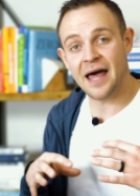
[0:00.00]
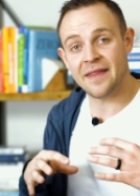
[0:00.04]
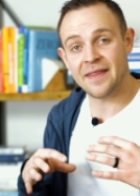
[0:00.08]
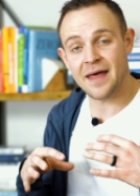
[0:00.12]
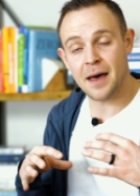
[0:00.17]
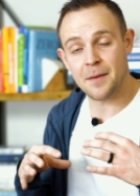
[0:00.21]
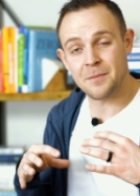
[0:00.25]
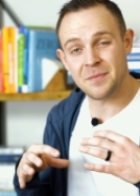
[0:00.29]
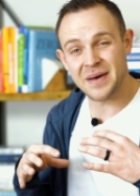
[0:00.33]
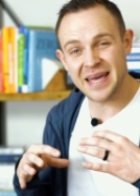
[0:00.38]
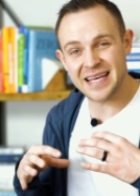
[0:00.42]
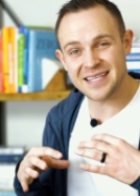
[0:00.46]
and
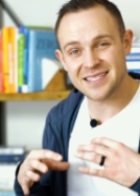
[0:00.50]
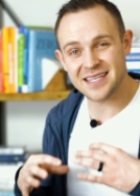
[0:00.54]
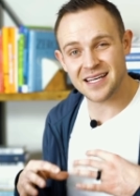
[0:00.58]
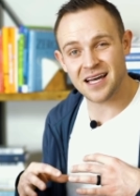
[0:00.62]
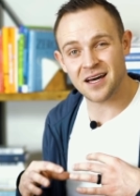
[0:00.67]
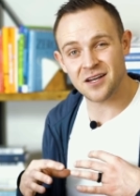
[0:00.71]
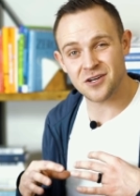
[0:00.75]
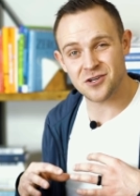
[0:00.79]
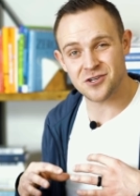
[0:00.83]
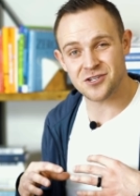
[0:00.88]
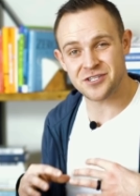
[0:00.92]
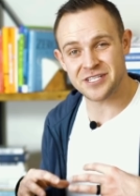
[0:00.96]
that
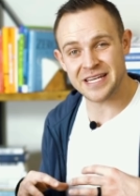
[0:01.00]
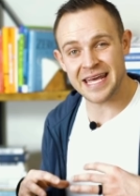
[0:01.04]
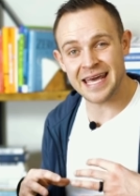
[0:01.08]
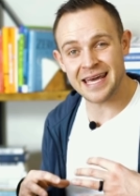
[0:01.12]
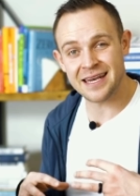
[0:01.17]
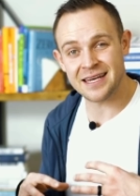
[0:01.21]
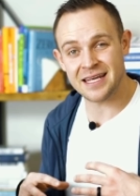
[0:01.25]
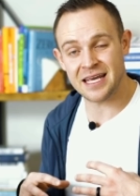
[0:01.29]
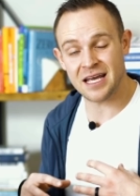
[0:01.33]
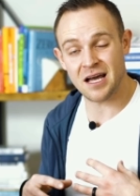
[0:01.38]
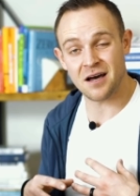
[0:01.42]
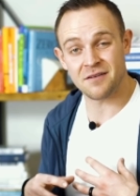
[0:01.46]
basic
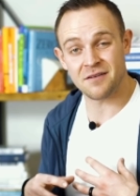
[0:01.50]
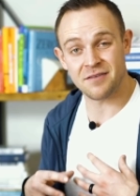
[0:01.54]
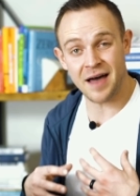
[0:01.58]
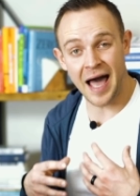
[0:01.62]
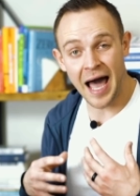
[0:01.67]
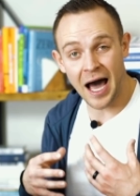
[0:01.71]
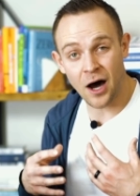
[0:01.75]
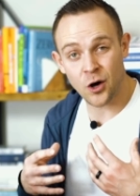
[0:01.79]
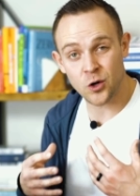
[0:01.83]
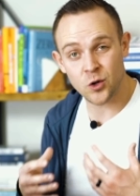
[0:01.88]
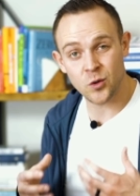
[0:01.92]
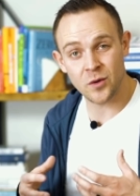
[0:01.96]
understanding of
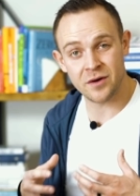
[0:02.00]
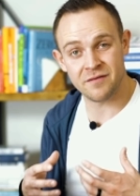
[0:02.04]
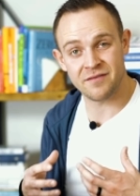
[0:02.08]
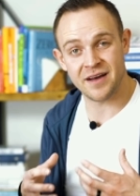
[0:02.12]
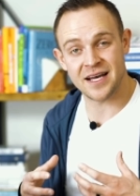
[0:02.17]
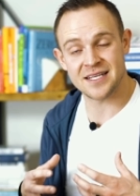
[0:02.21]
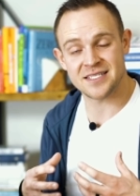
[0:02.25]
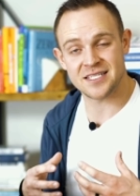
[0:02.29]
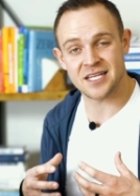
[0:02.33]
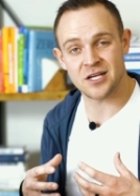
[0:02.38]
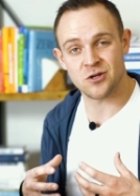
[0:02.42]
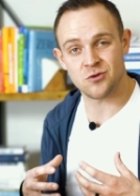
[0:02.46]
how to
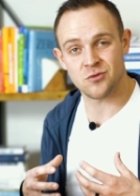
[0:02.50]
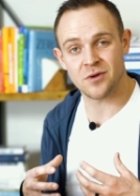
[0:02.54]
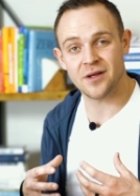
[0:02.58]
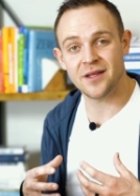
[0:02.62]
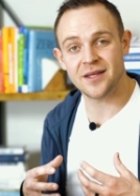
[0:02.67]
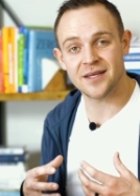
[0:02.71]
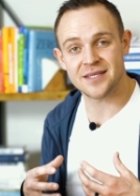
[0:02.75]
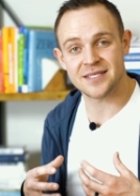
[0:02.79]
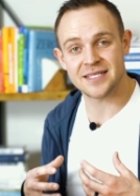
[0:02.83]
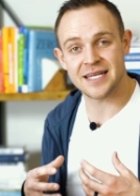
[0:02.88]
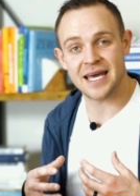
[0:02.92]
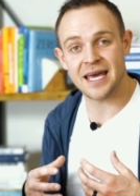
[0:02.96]
invest in
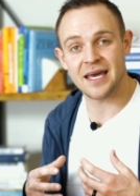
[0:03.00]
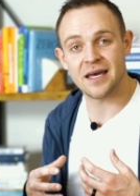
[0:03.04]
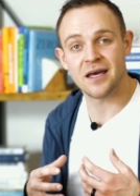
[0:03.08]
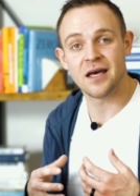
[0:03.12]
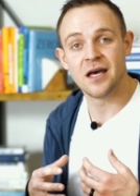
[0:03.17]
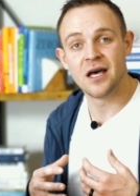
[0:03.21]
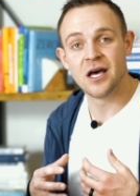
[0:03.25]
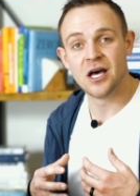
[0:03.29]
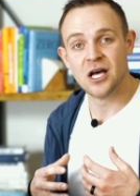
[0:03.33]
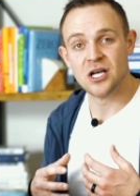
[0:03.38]
real estate